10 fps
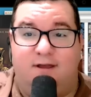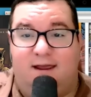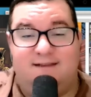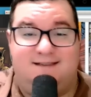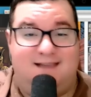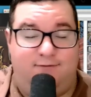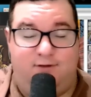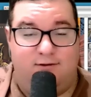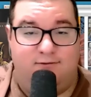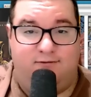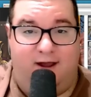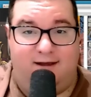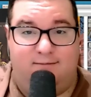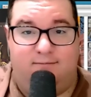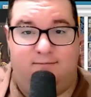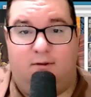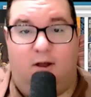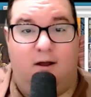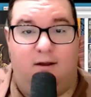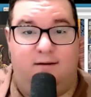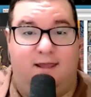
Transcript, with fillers: and see if you can find them on